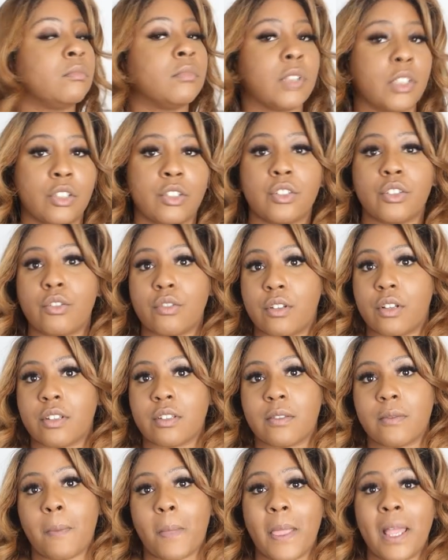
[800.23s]
is useless.
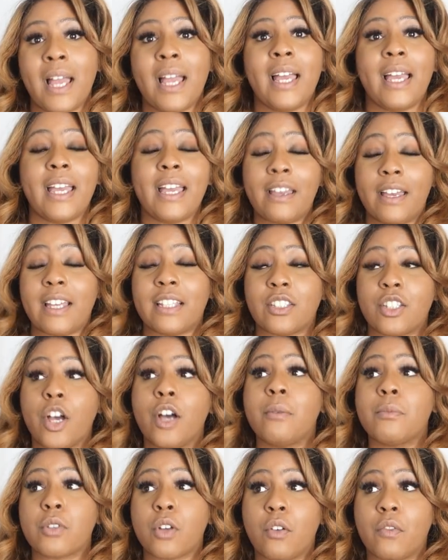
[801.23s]
In
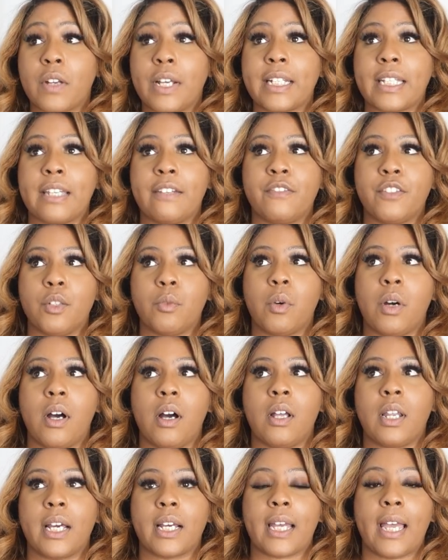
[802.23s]
terms of like, if you
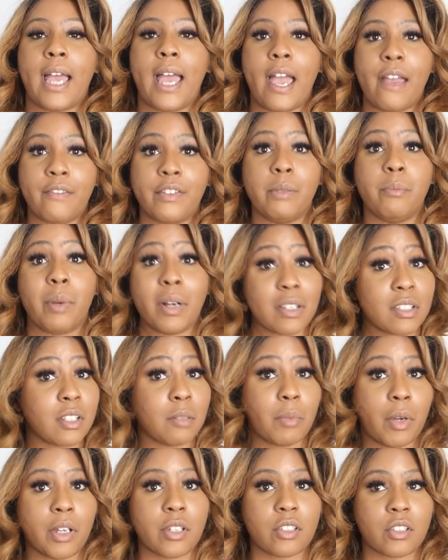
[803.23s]
are like a heavy
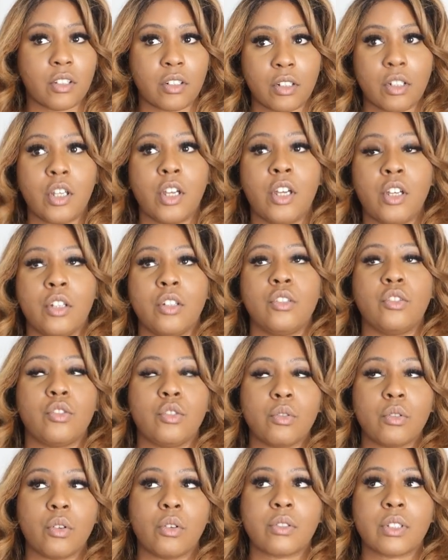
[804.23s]
busted person,
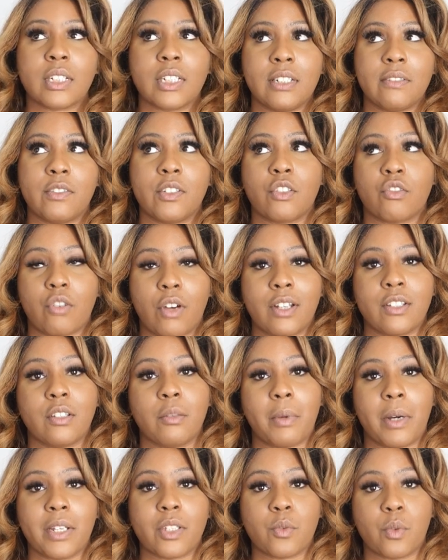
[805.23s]
do not even try to
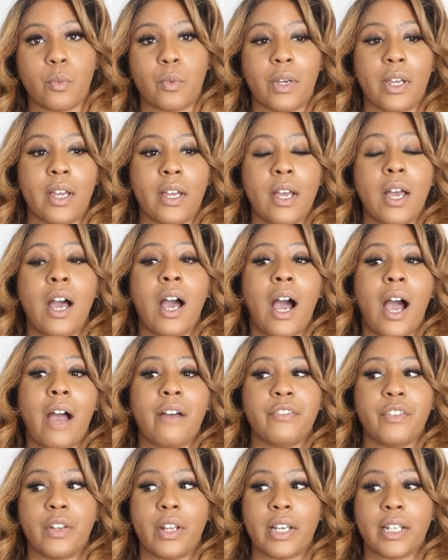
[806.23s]
buy swimwear. I
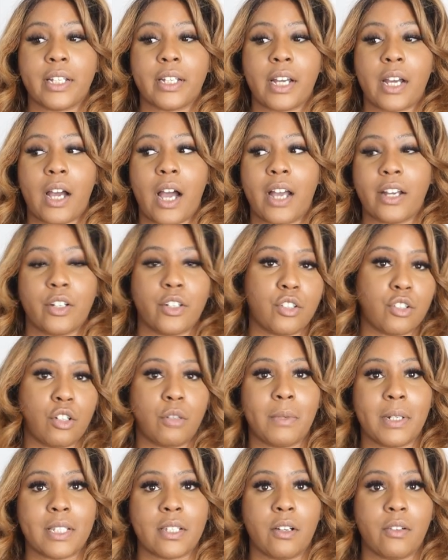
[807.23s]
feel like I could have
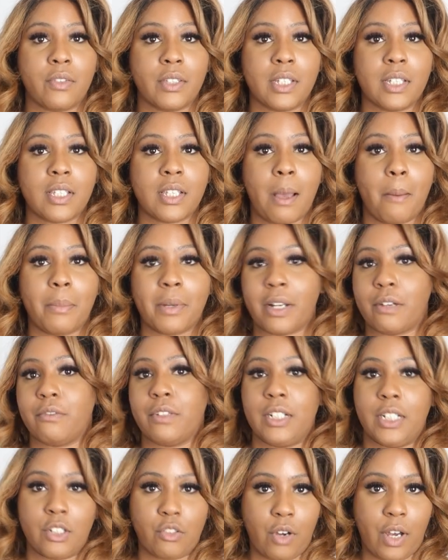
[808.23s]
told myself this, but I
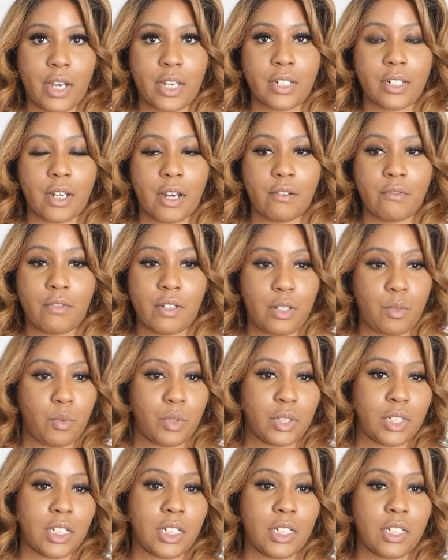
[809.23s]
really tried. I really
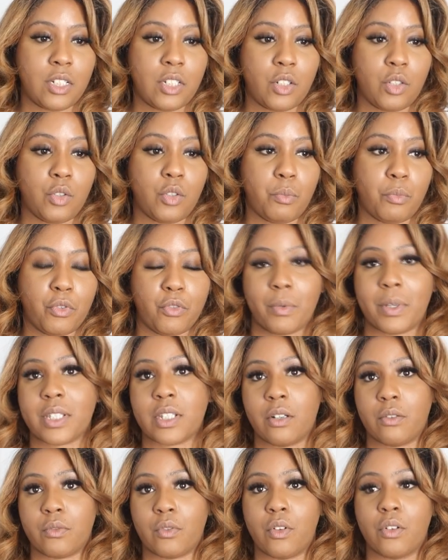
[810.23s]
wanted to prove
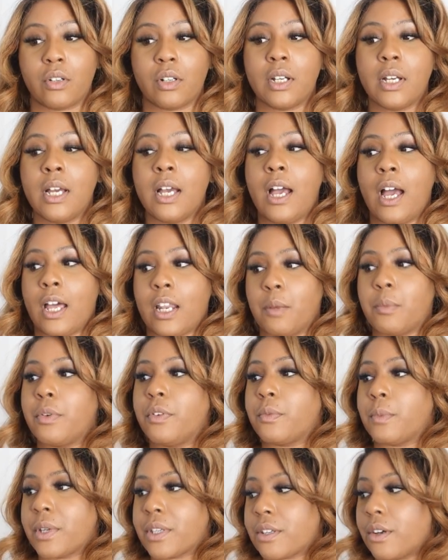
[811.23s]
myself wrong, and I
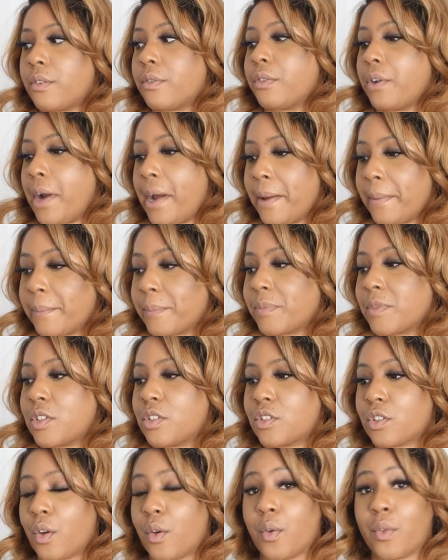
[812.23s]
proved myself right.
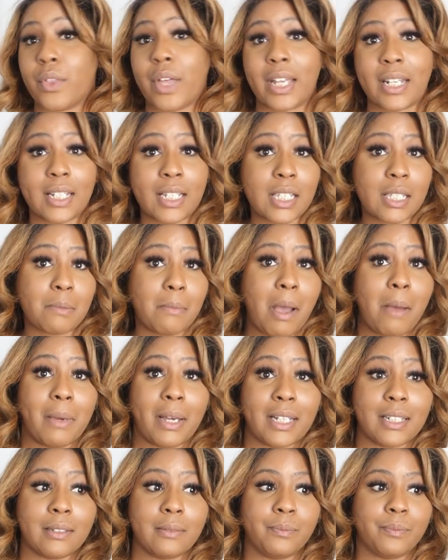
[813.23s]
So that is my
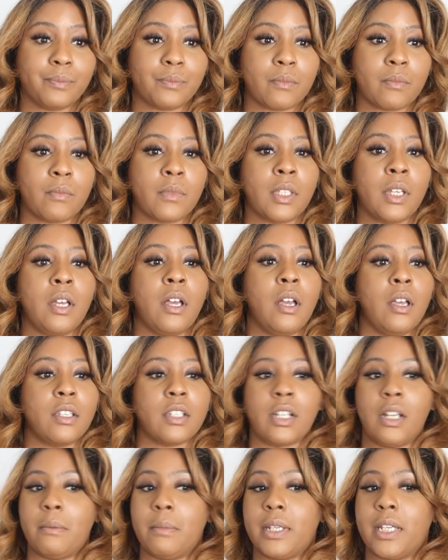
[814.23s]
bad. So
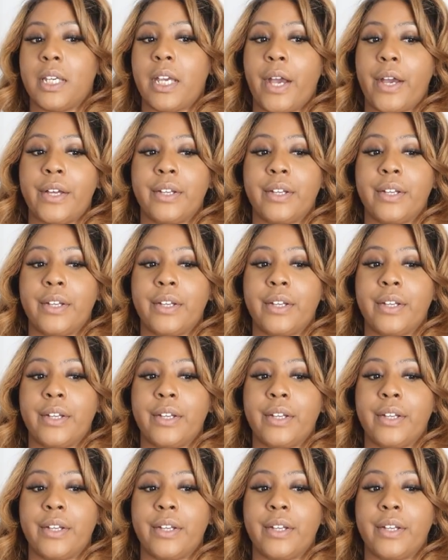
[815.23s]
let me...